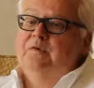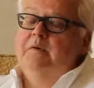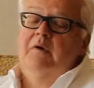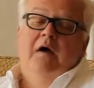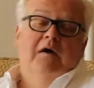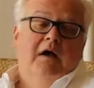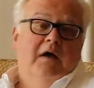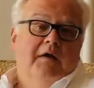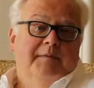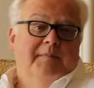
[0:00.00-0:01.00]
We were all
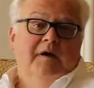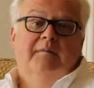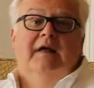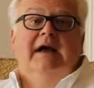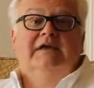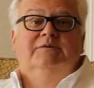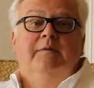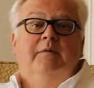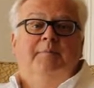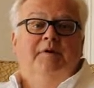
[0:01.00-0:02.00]
called to mobilize.
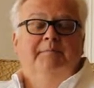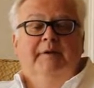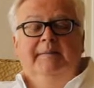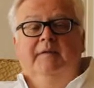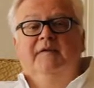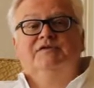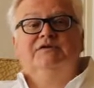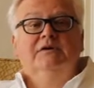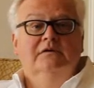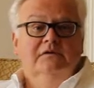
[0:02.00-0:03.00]
We were putting people in the
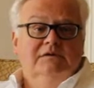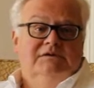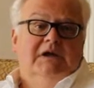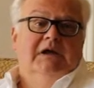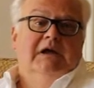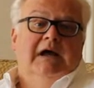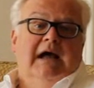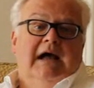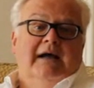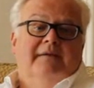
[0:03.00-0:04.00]
schools,
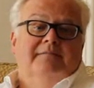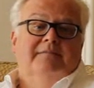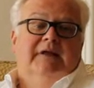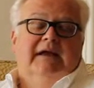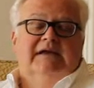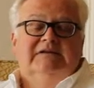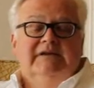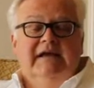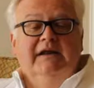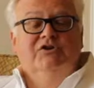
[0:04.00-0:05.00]
like I
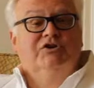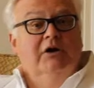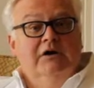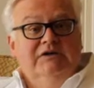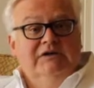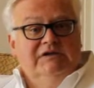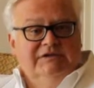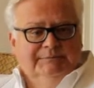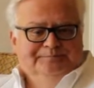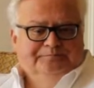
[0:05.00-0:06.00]
said, in
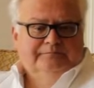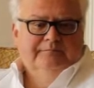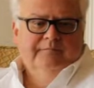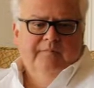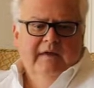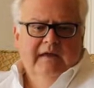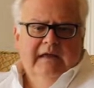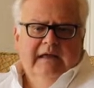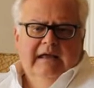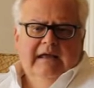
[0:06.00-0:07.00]
churches.
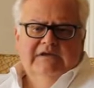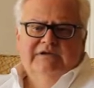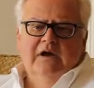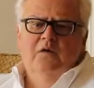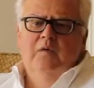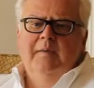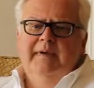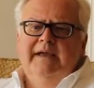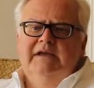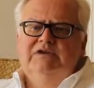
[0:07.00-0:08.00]
And so we
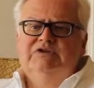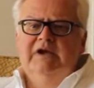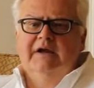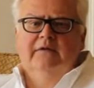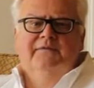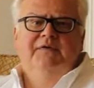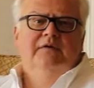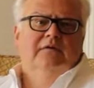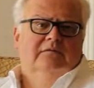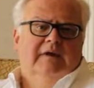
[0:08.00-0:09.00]
began to shuttle
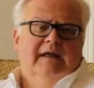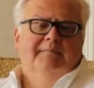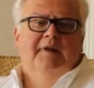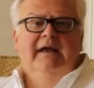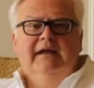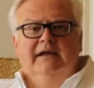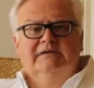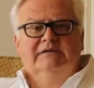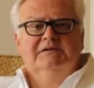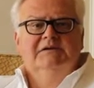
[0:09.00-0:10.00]
food and
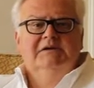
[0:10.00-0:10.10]
blankets.